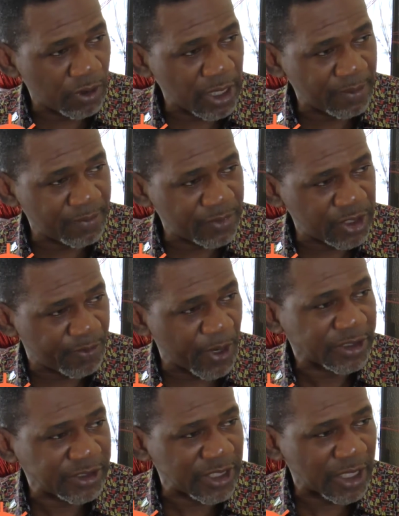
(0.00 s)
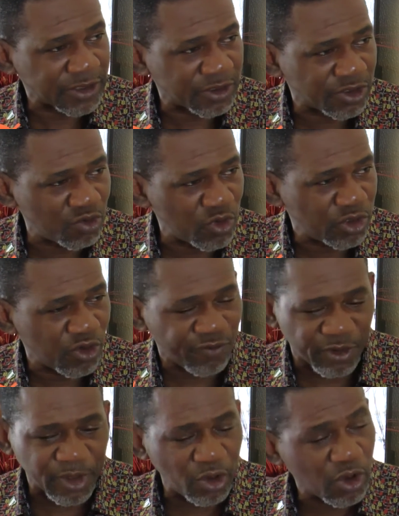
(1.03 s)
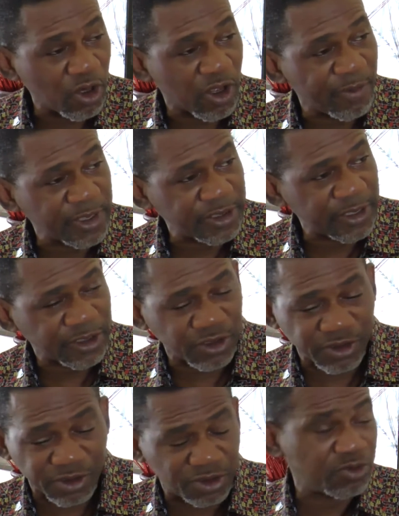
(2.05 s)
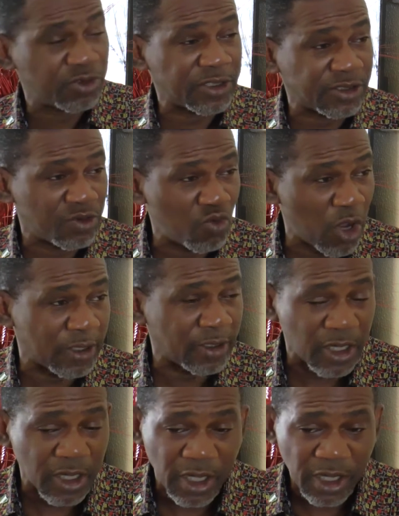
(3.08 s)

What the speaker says: The party asked us to withdraw from the local government elections in 2001